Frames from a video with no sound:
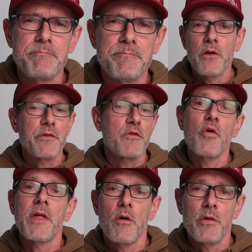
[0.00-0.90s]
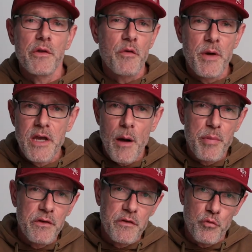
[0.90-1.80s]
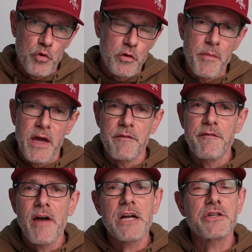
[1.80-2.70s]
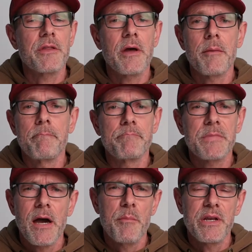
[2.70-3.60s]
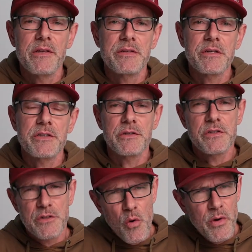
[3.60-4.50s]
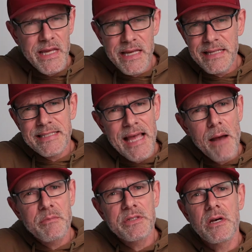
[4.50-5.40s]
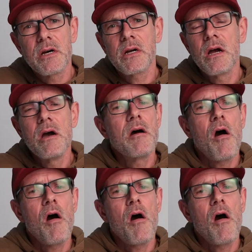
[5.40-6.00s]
I also know that only so many companies in the world manufacture them, companies such as Sony, Samsung,